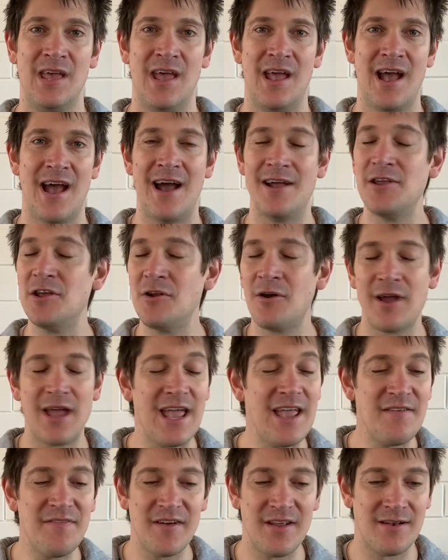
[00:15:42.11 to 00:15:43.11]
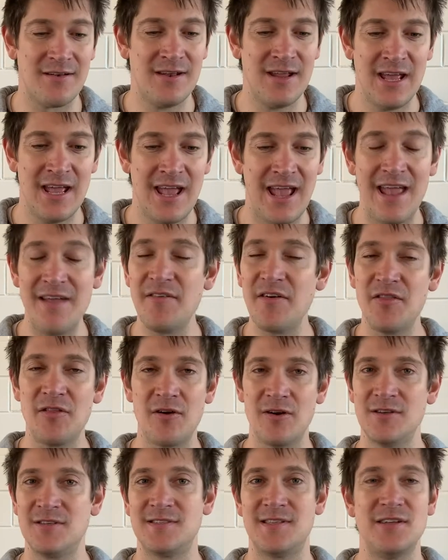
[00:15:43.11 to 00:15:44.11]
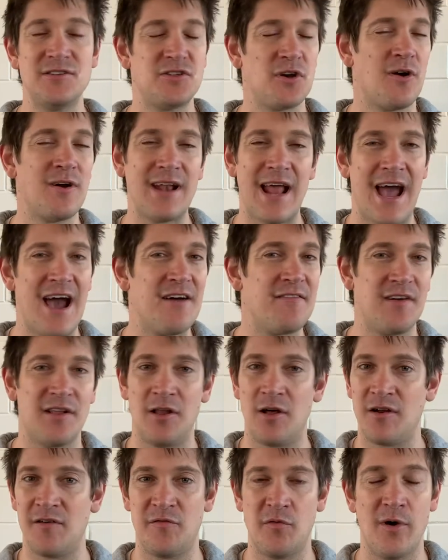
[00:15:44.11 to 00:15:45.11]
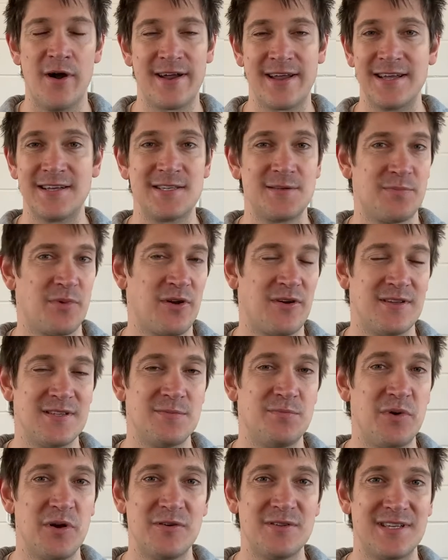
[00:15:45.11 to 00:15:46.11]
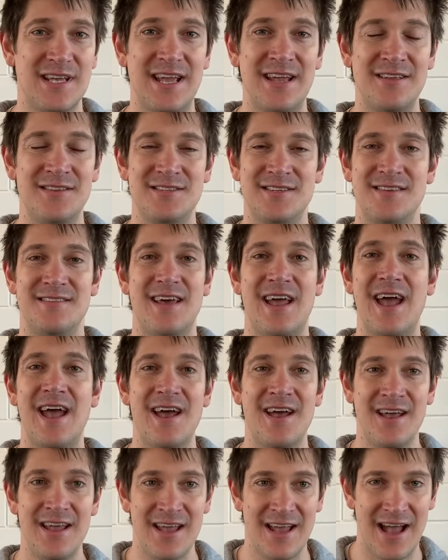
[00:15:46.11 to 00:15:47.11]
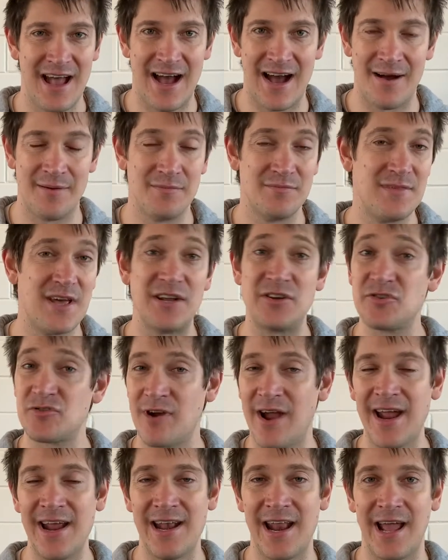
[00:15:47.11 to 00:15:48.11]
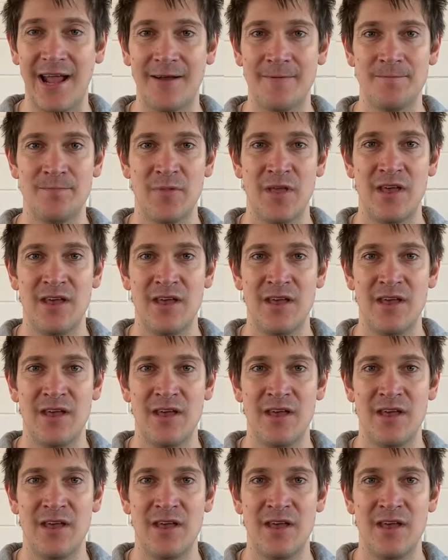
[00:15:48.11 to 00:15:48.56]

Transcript: Uh, you know, even even those that don't have a lot of work experience built into their um, their training,